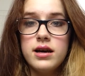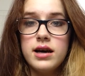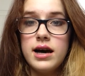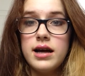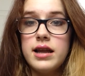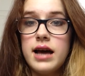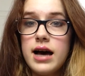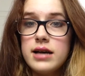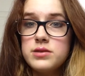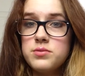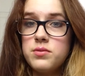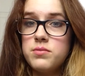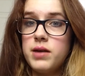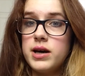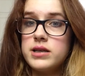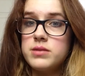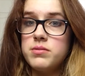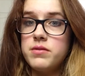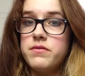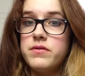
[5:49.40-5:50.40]
And that's what
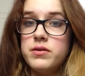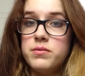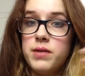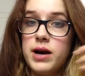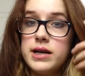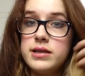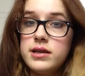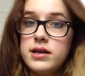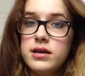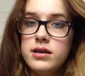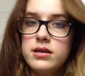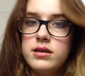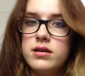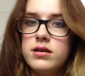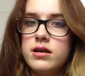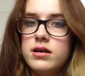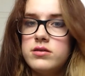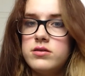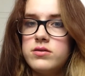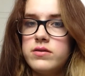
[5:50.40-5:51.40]
makes me feel better.
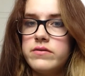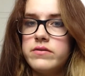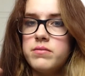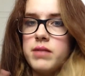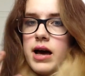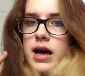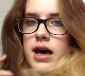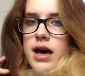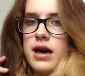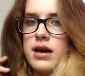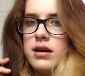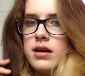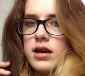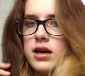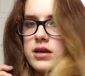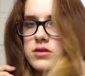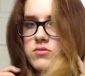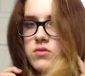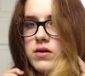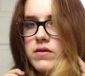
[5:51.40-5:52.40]
Sorry for my hair,
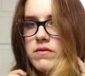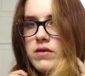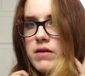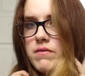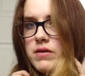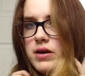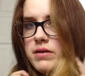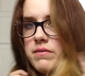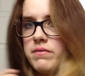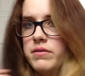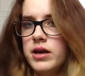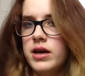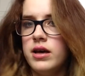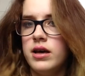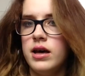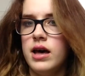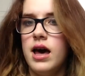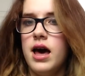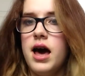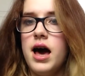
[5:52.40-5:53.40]
it's really fluffy.
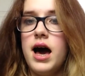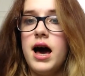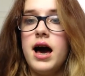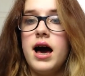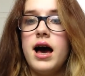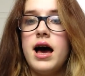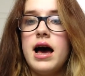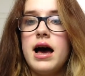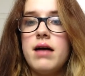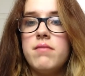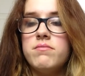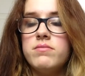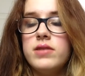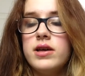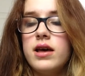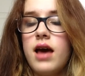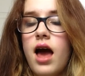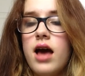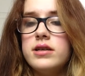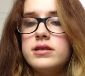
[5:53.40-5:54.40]

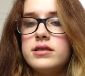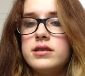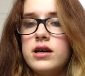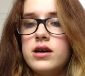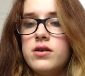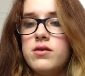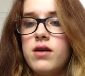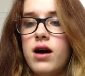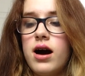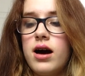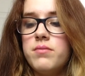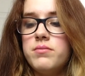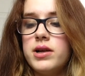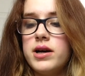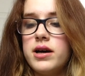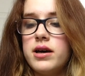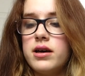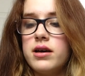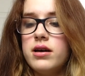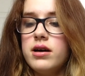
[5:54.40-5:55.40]
So I'm
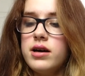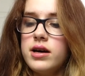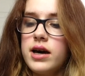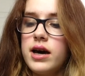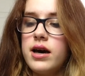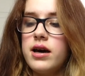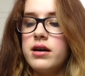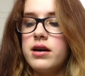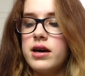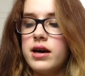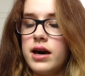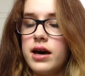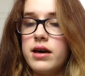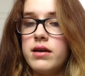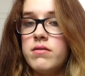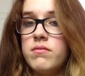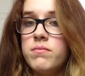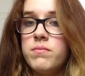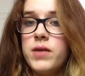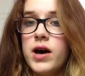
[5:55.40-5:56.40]
like,
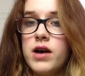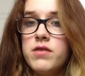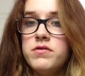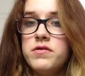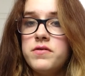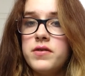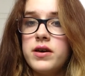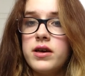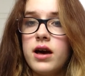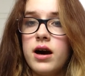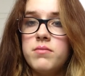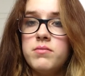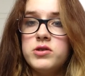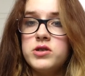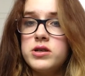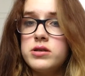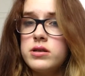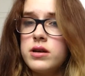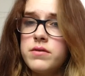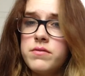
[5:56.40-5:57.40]
okay, I'm
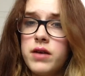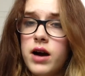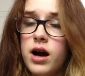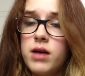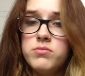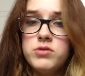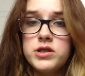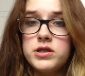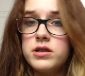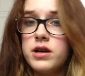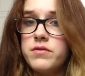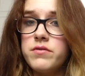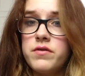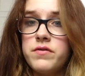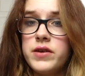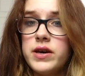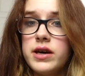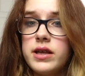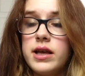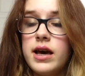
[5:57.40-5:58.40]
just
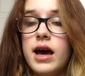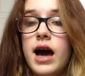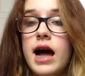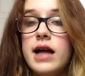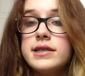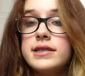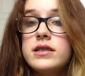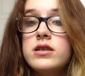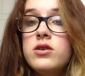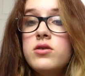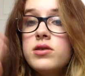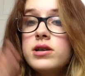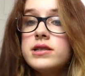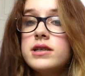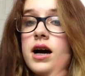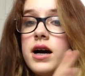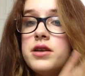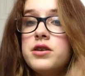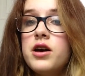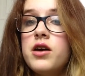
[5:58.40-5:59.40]
overthinking it. As long as
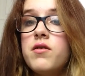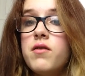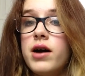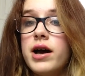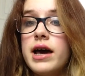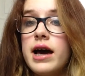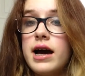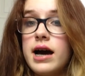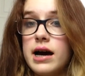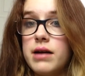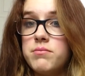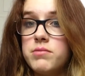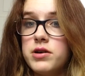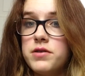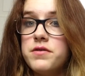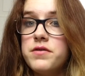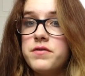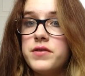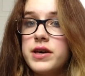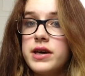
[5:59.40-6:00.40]
I know I am
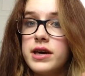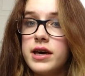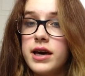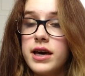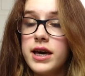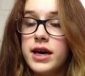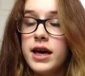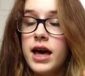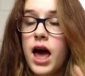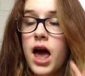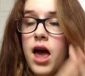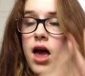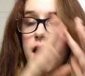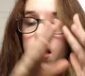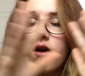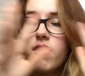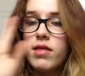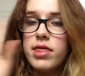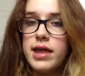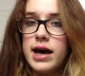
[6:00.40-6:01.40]
overthinking it,
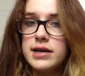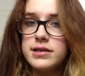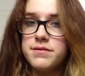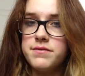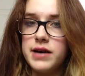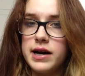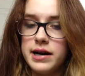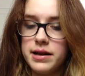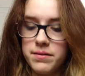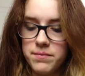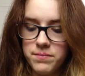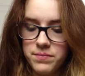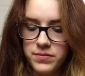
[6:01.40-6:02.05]
that's fine.